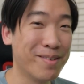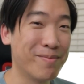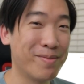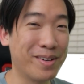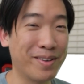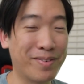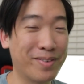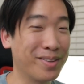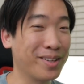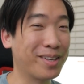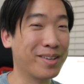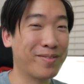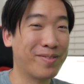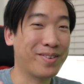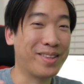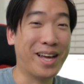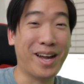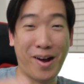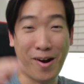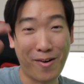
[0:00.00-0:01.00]
But if you're looking
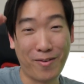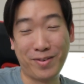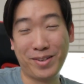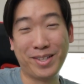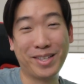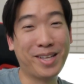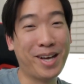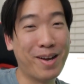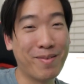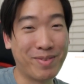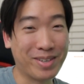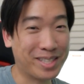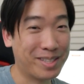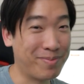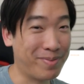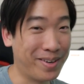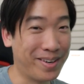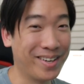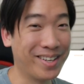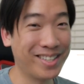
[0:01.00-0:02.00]
for that over the top
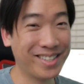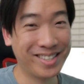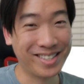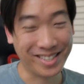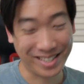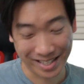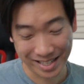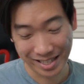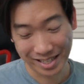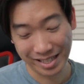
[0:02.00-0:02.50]
experience,